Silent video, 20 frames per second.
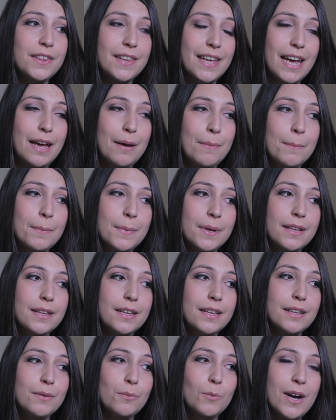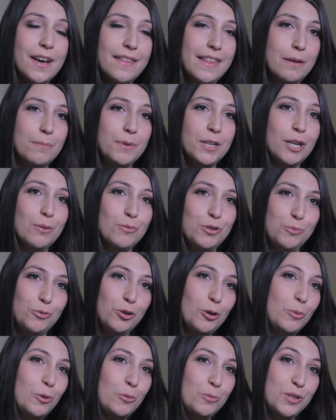them, where that becomes a
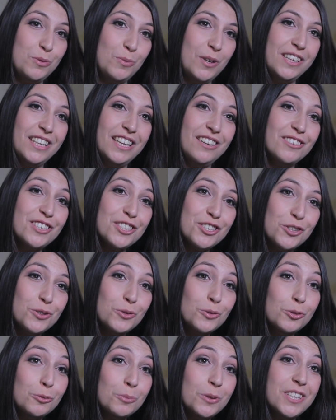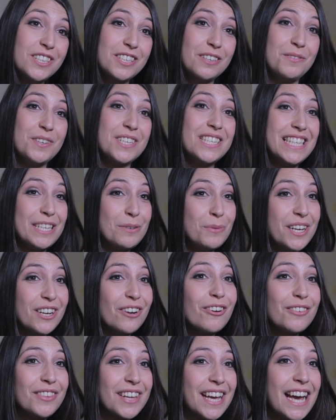problem is when they're at school, because obviously we're
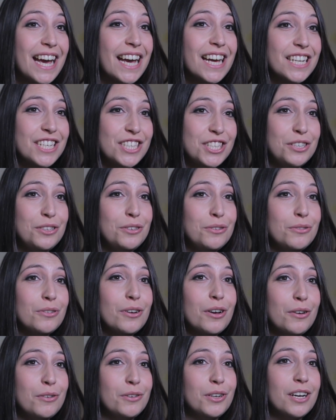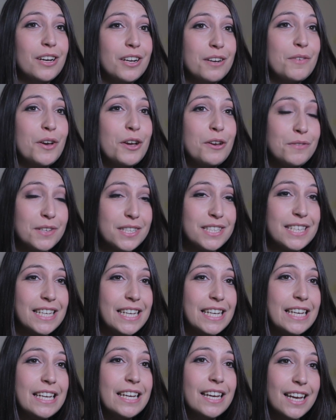not there to kind of
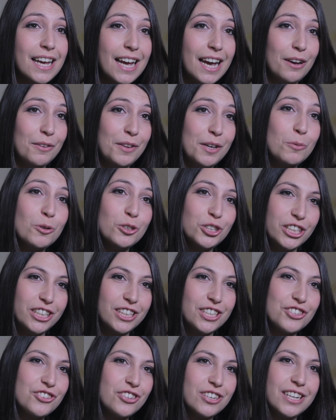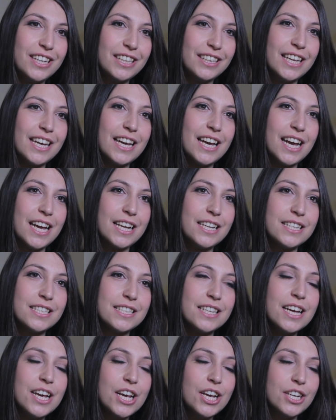oversee how they're washing and drying their
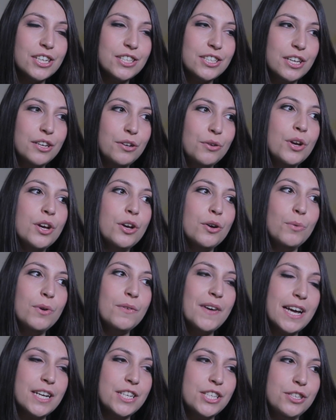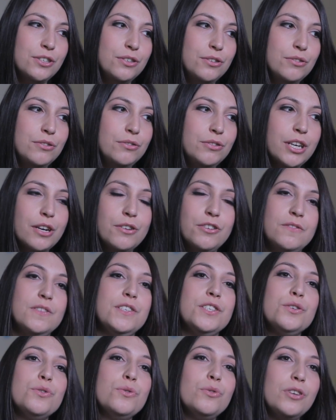hands. So we've had to go to
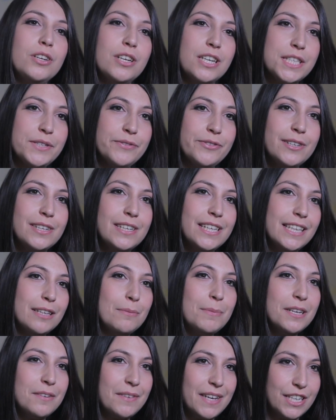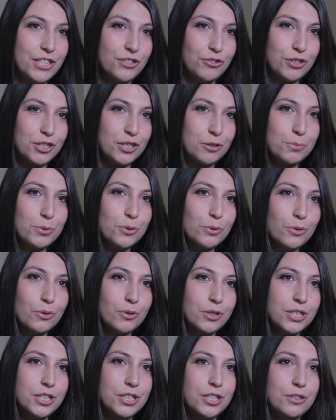the school and ask for a little bit of extra
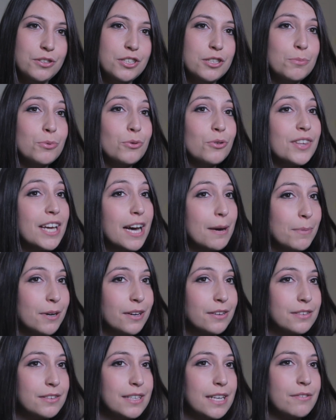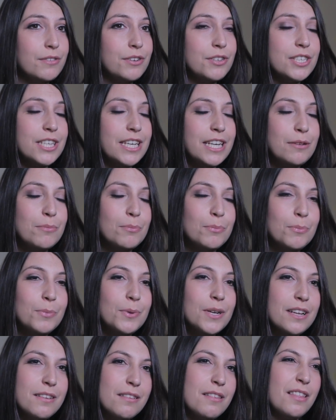support to support that part of their routine.
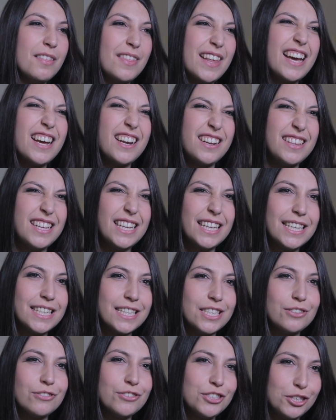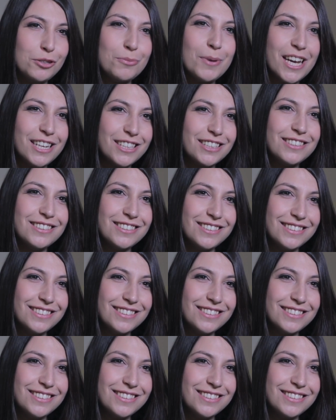But other than that, I think it's not too bad.